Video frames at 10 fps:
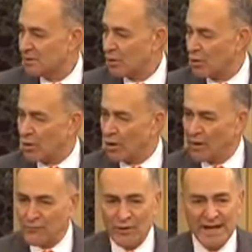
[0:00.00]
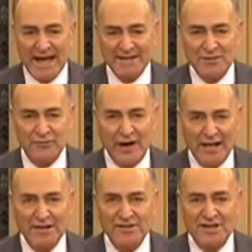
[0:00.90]
all for an act of
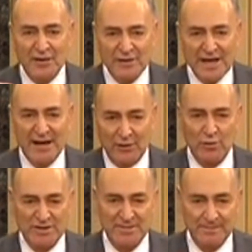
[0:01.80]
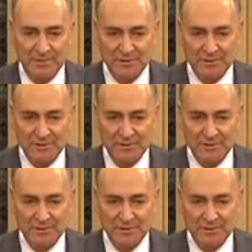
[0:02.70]
voluntary heroism.